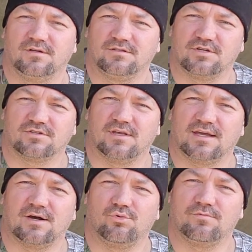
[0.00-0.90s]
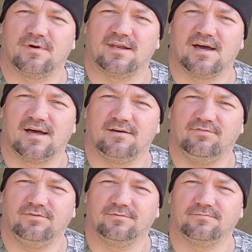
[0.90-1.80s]
just like I would my knife.
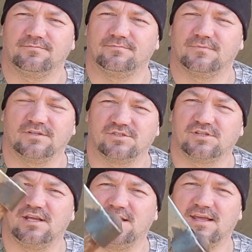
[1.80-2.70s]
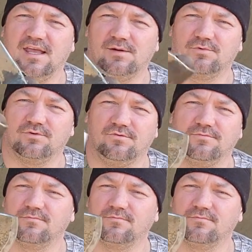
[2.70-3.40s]
Skin animals.